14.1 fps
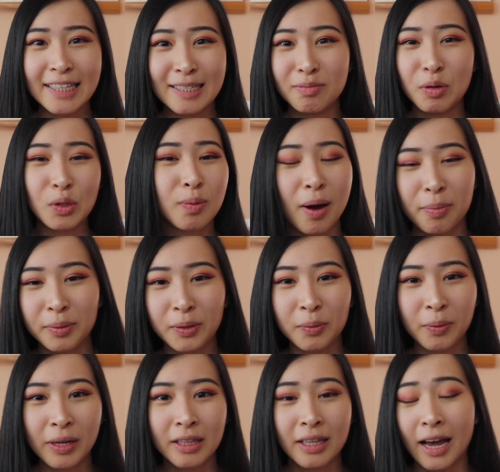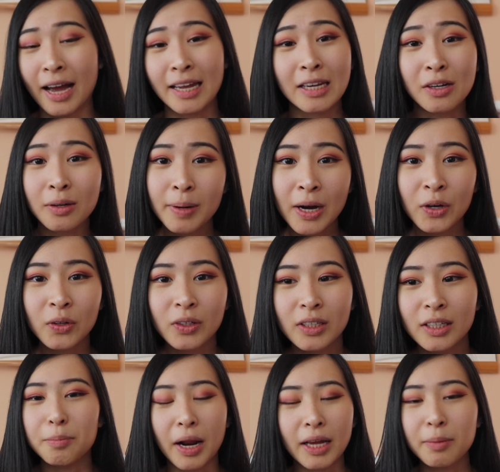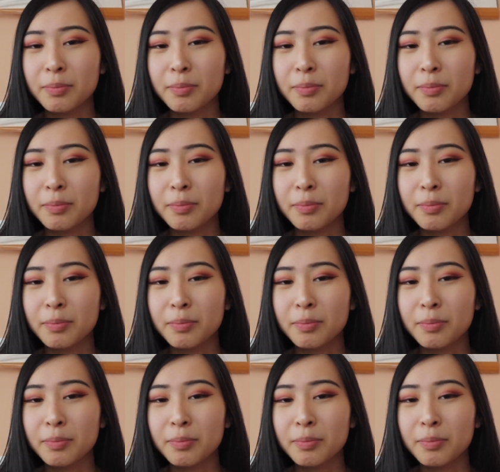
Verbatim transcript: is the most popular one that I hear about, but I